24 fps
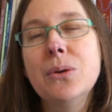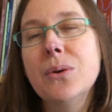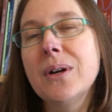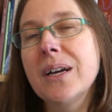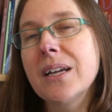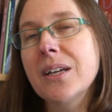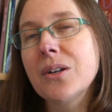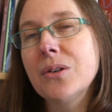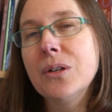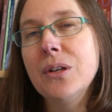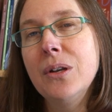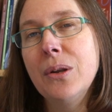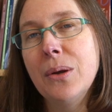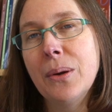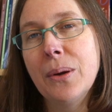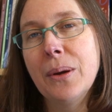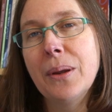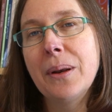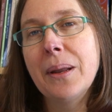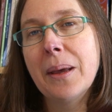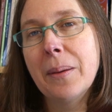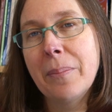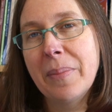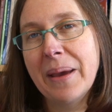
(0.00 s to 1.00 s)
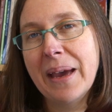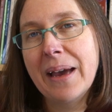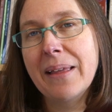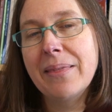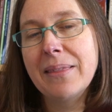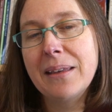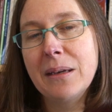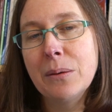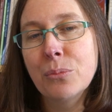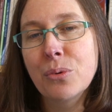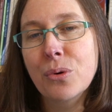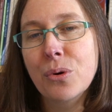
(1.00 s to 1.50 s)
what I could learn about
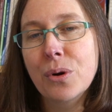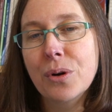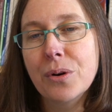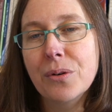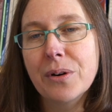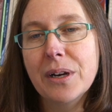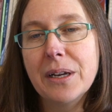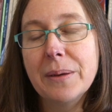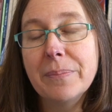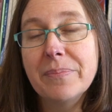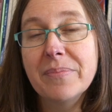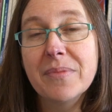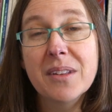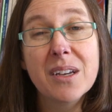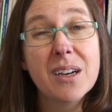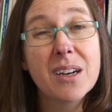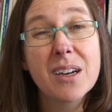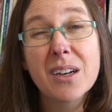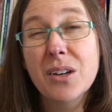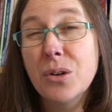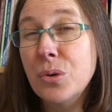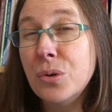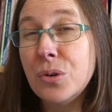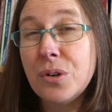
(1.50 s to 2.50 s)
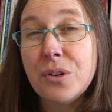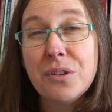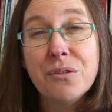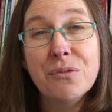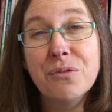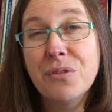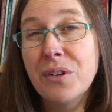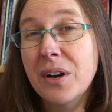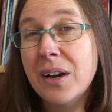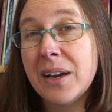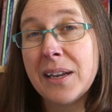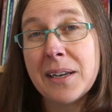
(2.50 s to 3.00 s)
the embroidery. I couldn't
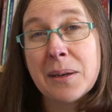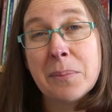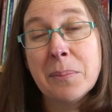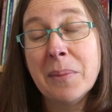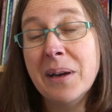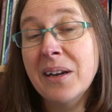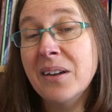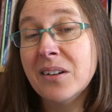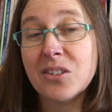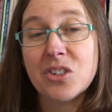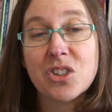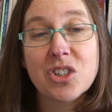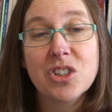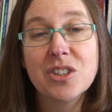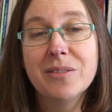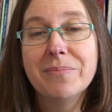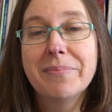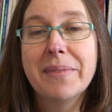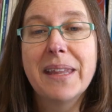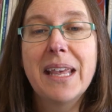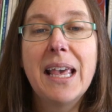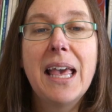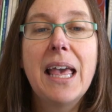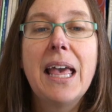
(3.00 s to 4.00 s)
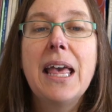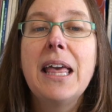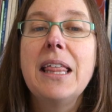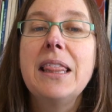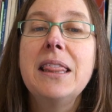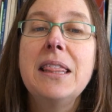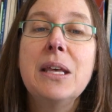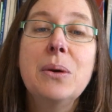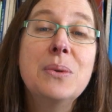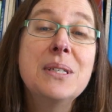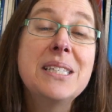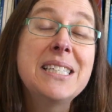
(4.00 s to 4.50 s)
find much.
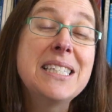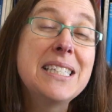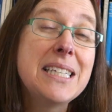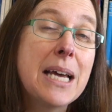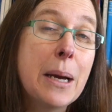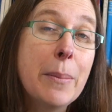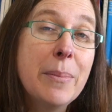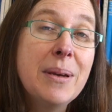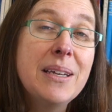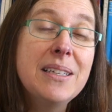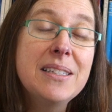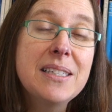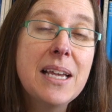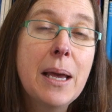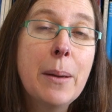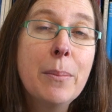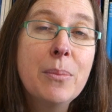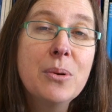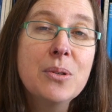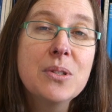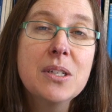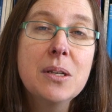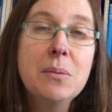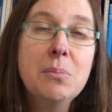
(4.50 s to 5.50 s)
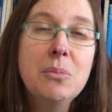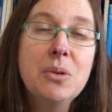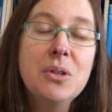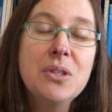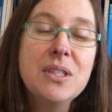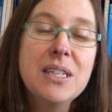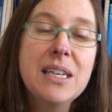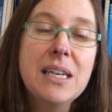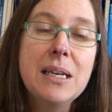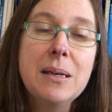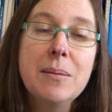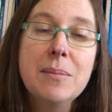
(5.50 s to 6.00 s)
There were some examples in
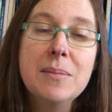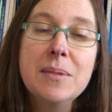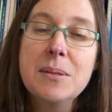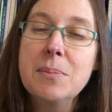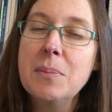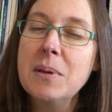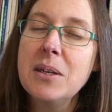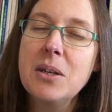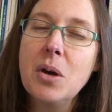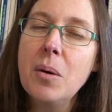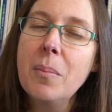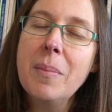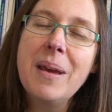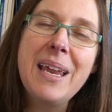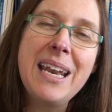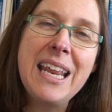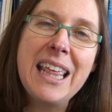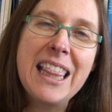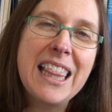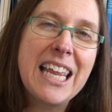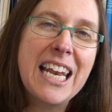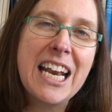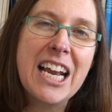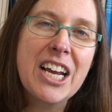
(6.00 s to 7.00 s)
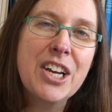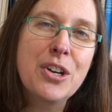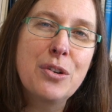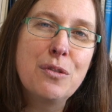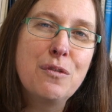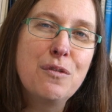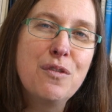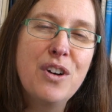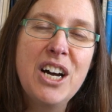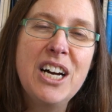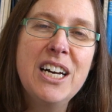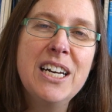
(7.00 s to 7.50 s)
museums, but not many that I could
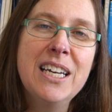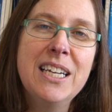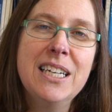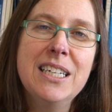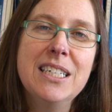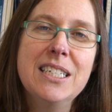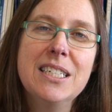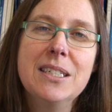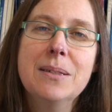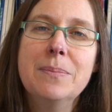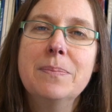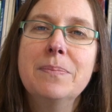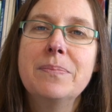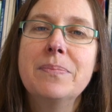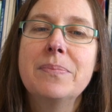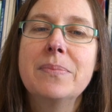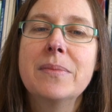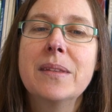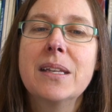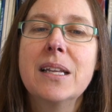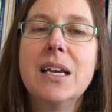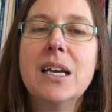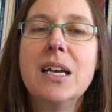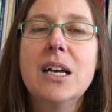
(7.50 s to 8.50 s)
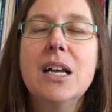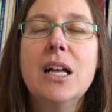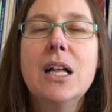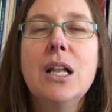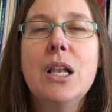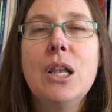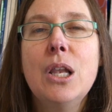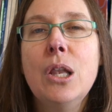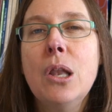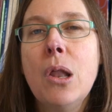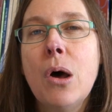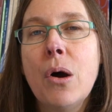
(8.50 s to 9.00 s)
find.
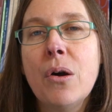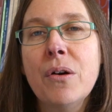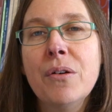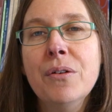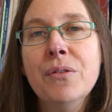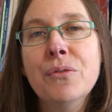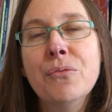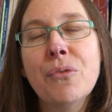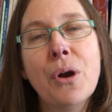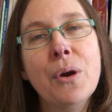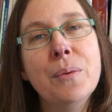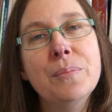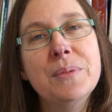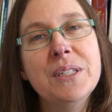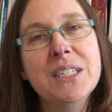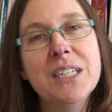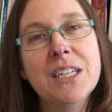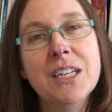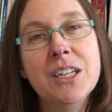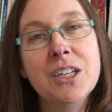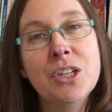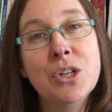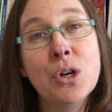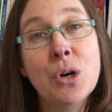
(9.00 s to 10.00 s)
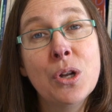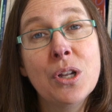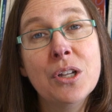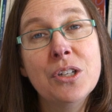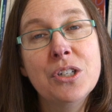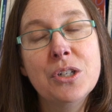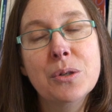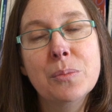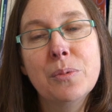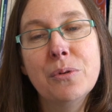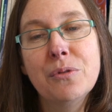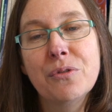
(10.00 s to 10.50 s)
Lauren roped in a
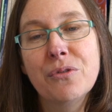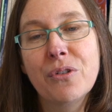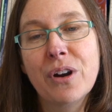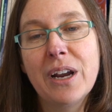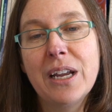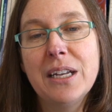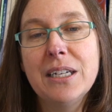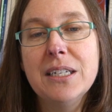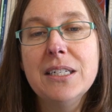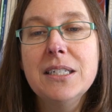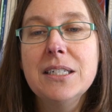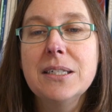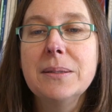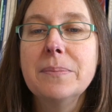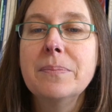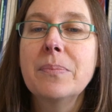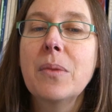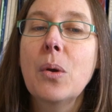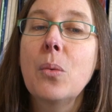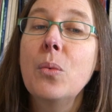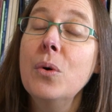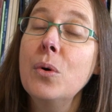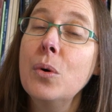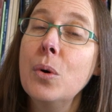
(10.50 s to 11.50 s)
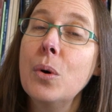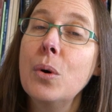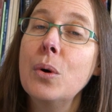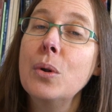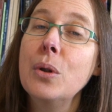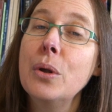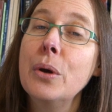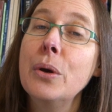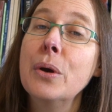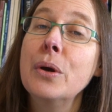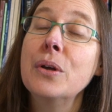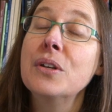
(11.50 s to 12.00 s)
knowledgeable friend, we'll
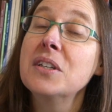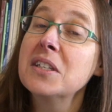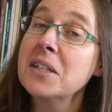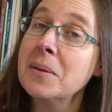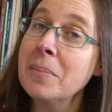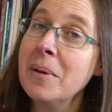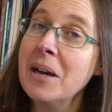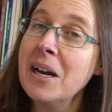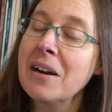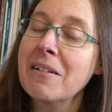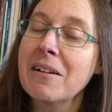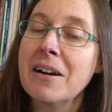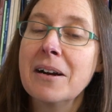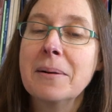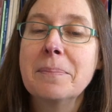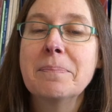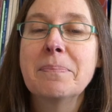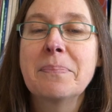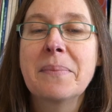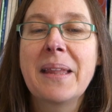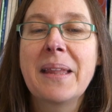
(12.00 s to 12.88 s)
call her Tamara,